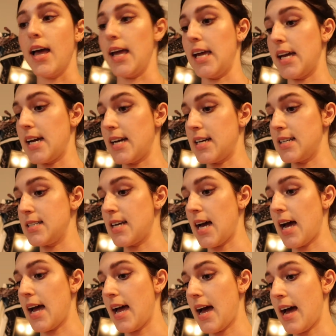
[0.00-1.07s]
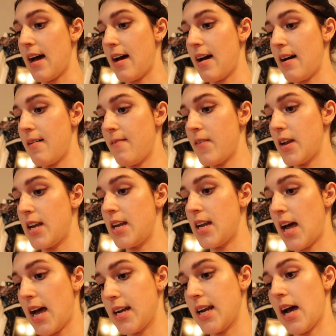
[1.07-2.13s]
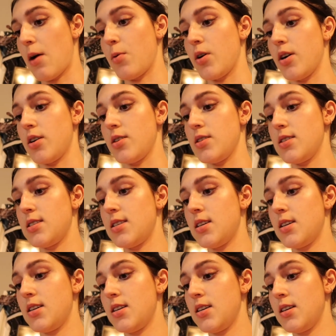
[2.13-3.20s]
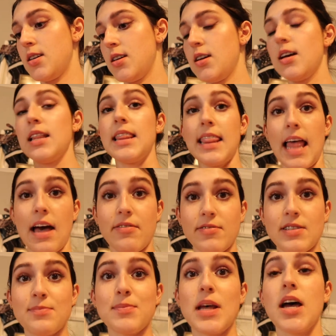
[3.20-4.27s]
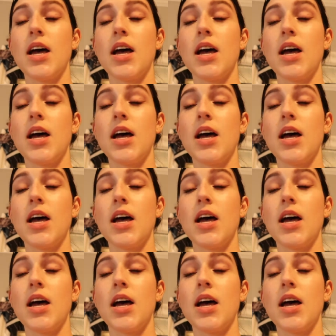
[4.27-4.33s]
and I have 9 hours left.